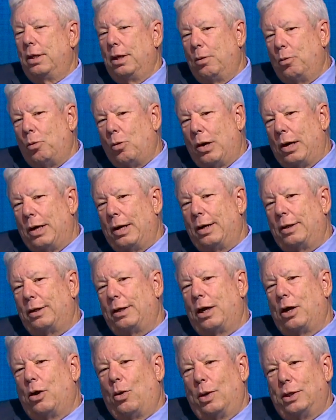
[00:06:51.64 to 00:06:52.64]
Why did
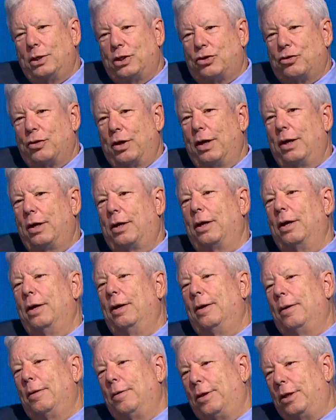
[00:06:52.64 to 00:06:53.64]
they go on strike?
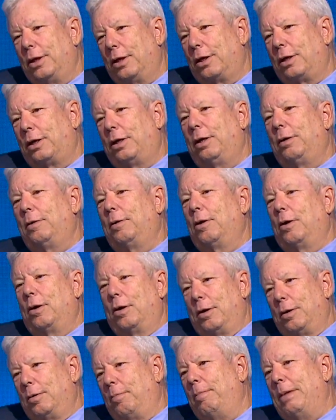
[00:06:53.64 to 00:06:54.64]
The
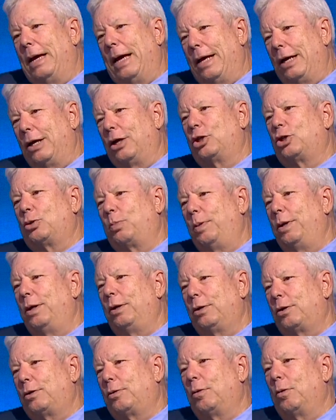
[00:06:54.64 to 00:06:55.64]

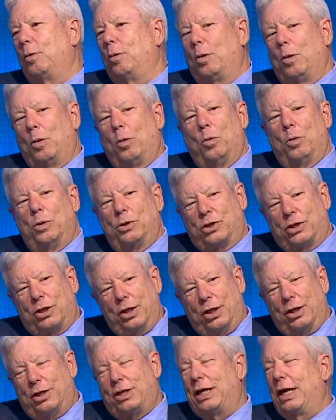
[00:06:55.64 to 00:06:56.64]
management was going
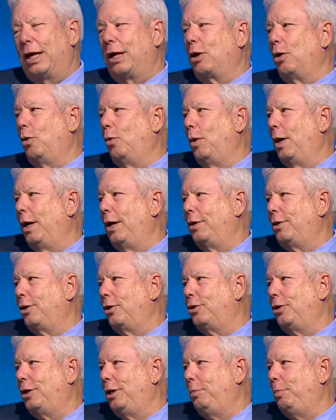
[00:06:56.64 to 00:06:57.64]
to take away their
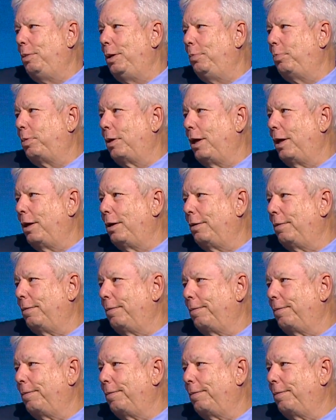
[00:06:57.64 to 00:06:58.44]
DB plan.